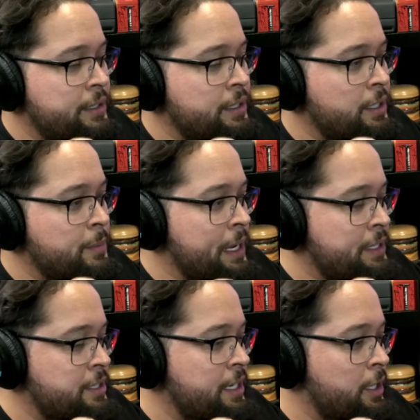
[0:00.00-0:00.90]

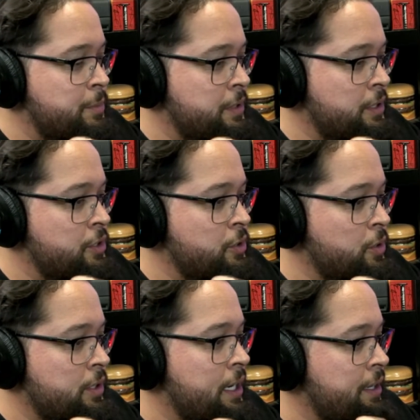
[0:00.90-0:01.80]
actually helped do
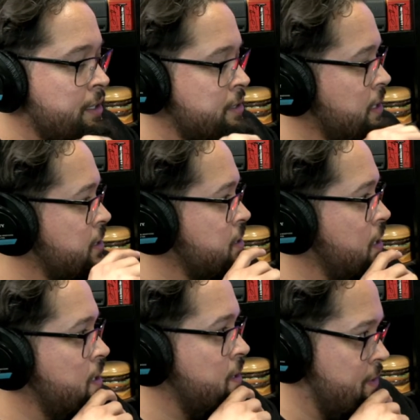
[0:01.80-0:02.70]
a lot of the set
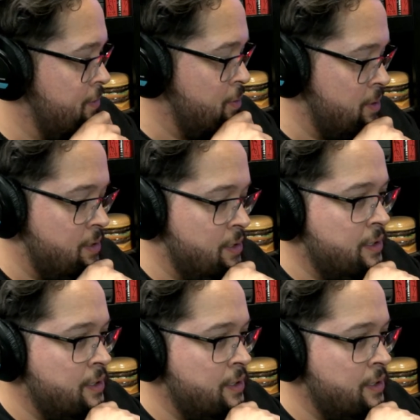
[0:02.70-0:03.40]
design, I think, for.